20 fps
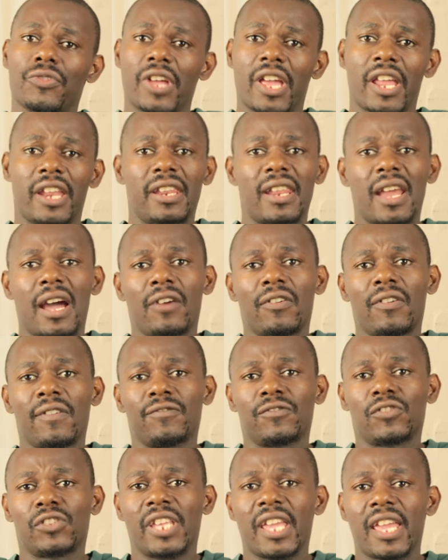and now
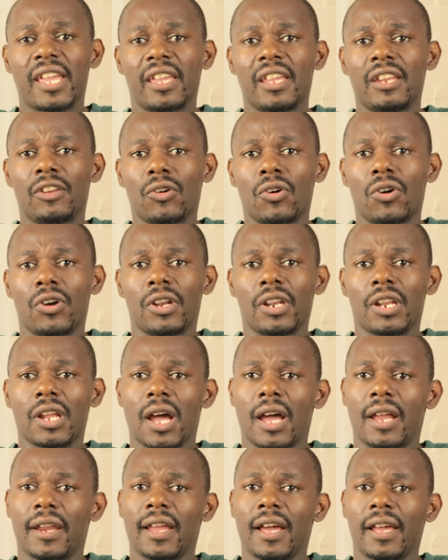I've taken on
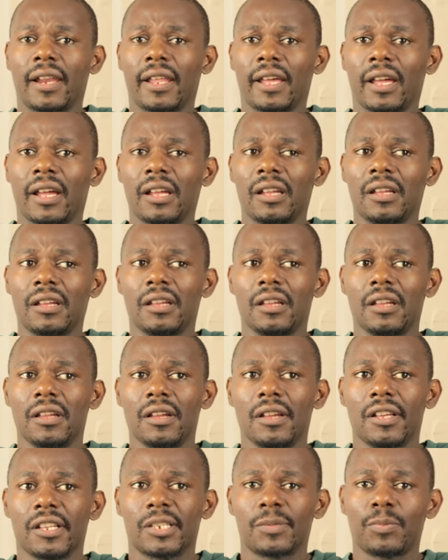another
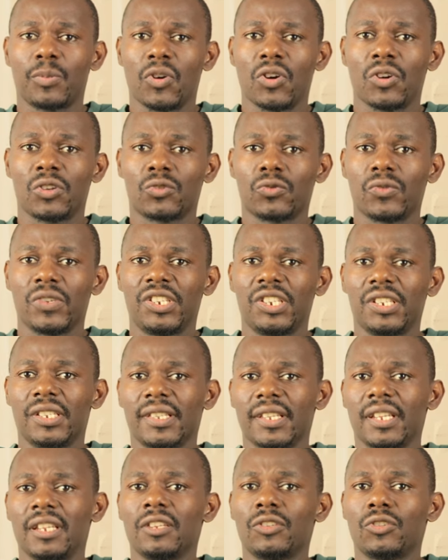sport, which
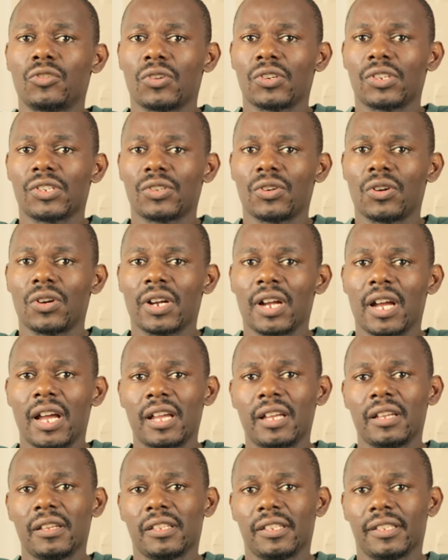is indoor
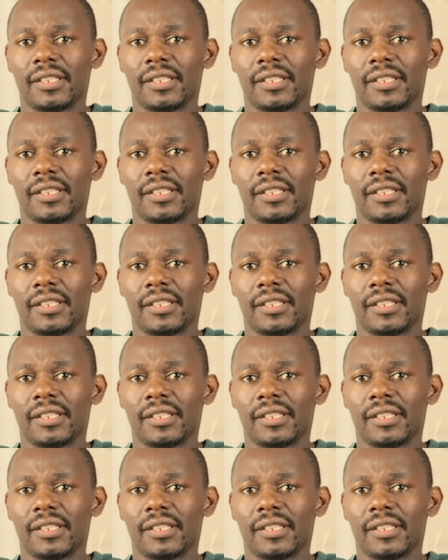soccer.